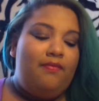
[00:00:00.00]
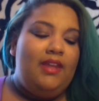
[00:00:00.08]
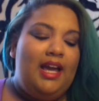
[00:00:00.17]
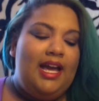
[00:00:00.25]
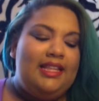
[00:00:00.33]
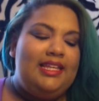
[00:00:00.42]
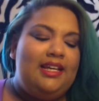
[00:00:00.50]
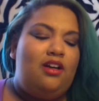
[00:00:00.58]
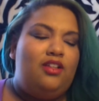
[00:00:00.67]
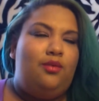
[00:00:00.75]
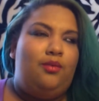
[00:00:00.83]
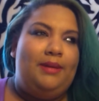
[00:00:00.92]
I think on
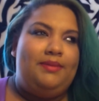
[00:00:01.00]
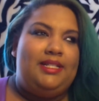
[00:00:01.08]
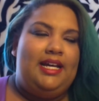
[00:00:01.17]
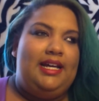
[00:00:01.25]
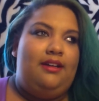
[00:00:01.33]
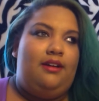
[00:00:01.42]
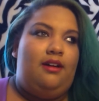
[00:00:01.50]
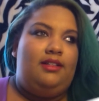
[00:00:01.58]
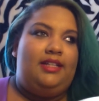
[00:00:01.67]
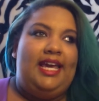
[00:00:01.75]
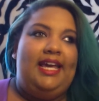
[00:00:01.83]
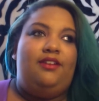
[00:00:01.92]
the website on
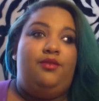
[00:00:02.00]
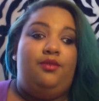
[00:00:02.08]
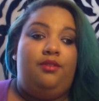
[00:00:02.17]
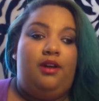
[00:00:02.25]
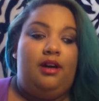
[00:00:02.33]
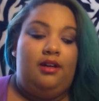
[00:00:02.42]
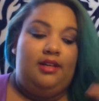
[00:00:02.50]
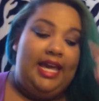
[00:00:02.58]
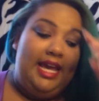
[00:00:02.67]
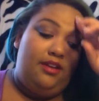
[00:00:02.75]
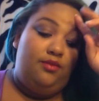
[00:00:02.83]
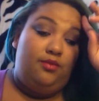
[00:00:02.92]
Canton uh,
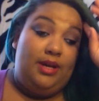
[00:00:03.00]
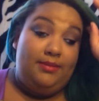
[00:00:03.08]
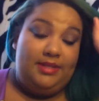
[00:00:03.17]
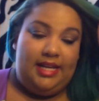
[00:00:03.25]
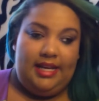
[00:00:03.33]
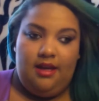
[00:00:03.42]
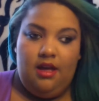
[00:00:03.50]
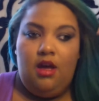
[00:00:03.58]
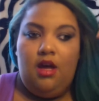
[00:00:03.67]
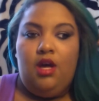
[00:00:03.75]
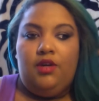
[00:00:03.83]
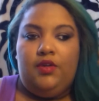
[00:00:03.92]
Canon website,
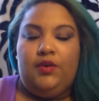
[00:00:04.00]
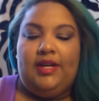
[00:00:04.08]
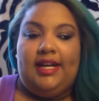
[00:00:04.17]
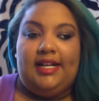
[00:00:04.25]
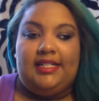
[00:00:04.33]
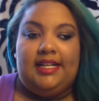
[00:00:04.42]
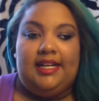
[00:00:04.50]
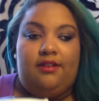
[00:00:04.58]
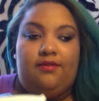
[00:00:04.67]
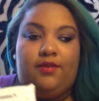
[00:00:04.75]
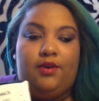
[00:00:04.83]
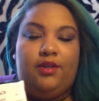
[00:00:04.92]
you can actually get
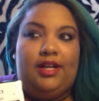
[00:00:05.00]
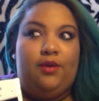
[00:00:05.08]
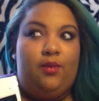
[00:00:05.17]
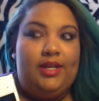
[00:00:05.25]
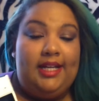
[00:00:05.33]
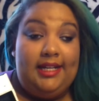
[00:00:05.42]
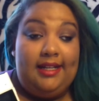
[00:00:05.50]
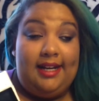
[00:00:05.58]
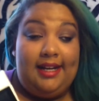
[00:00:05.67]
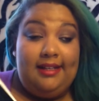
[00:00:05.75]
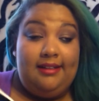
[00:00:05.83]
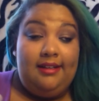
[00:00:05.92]
them for like one ninety
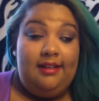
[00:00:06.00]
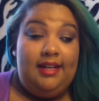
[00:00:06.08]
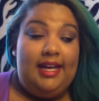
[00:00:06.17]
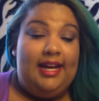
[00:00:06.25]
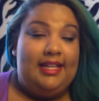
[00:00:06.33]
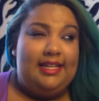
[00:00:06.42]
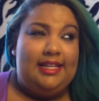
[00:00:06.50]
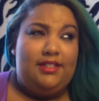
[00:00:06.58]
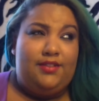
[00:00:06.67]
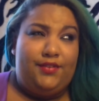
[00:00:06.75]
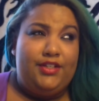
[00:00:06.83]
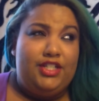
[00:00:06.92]
nine, and I think it's
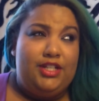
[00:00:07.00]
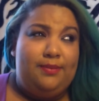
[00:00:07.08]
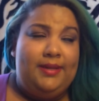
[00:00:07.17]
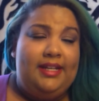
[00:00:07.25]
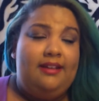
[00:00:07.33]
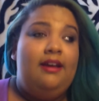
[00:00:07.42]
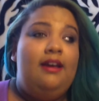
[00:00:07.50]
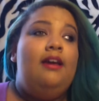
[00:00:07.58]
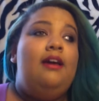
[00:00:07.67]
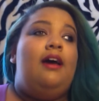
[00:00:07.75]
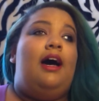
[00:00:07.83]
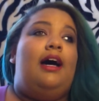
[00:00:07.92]
free shipping.
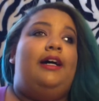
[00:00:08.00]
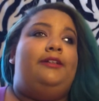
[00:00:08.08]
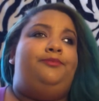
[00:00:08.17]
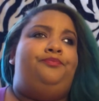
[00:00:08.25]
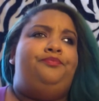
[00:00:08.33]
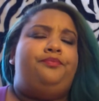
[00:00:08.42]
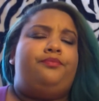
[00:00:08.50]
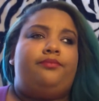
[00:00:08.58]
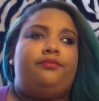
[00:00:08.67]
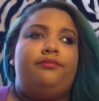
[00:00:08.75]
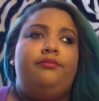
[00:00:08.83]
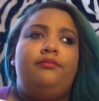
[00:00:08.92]
Um,
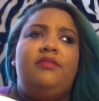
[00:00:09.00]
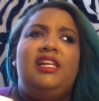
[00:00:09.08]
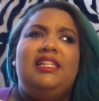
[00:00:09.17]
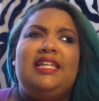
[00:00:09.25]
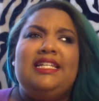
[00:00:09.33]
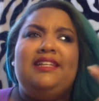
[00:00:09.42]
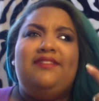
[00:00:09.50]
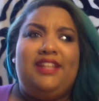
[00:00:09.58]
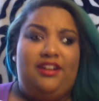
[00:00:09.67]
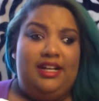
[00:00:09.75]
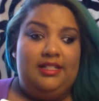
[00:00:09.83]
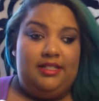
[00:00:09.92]
that's if
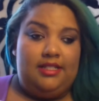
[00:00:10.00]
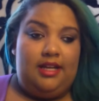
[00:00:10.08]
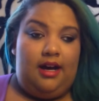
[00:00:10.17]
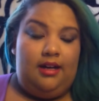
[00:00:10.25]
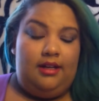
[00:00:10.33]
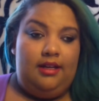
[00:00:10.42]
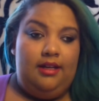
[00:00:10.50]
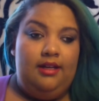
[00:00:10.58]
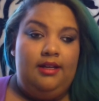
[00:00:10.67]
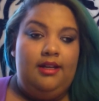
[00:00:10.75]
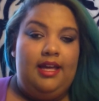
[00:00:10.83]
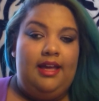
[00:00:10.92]
they're in stock.
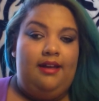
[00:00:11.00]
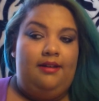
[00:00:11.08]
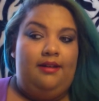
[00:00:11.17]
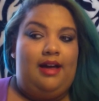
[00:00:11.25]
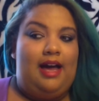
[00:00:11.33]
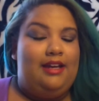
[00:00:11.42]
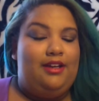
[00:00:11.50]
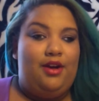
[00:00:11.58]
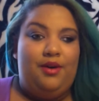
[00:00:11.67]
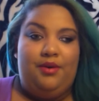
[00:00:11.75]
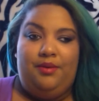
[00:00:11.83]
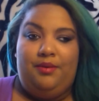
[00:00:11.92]
And I
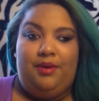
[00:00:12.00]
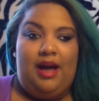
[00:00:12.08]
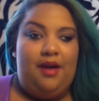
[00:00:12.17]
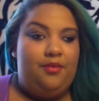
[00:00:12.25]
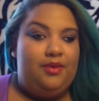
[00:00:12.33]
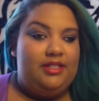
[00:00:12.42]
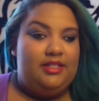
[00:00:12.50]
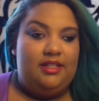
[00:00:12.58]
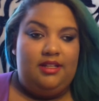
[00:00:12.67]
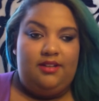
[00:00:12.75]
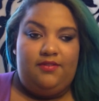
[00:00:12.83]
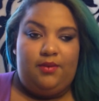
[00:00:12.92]
know I went to
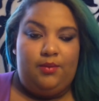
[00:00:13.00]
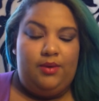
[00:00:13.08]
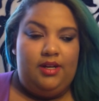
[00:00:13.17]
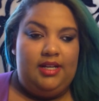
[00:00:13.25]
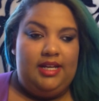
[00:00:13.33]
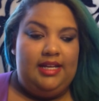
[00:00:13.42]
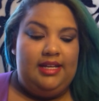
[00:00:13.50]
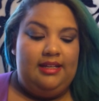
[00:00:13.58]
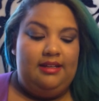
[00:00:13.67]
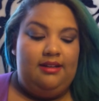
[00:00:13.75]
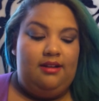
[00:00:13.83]
look for one and